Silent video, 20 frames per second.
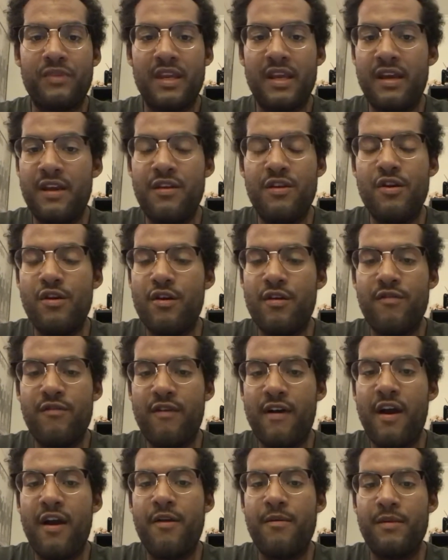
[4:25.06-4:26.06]
in your
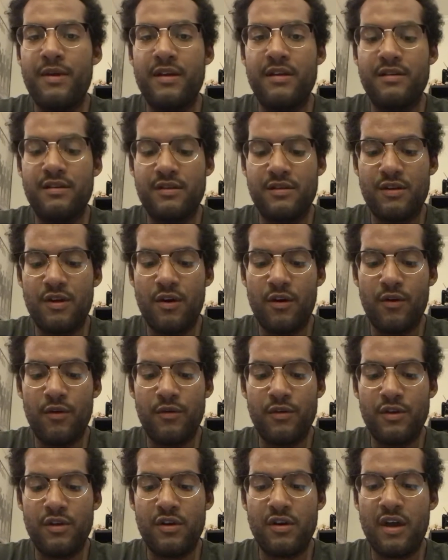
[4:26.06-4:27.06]
environment. So
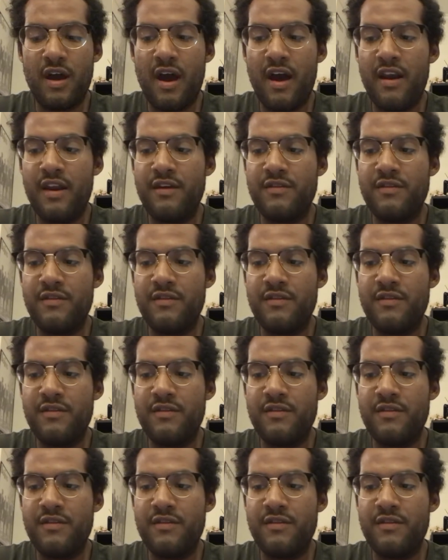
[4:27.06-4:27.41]
you're kind